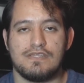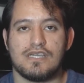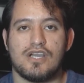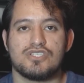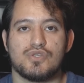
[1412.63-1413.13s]
And
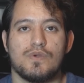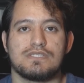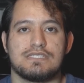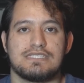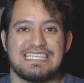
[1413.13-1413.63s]
the
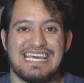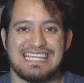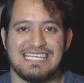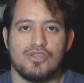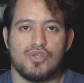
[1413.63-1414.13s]
consequence is
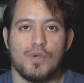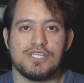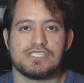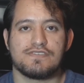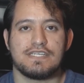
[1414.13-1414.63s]
death. The
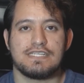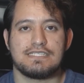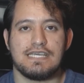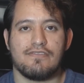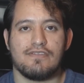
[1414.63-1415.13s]
wages of sin is
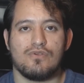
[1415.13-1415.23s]
death,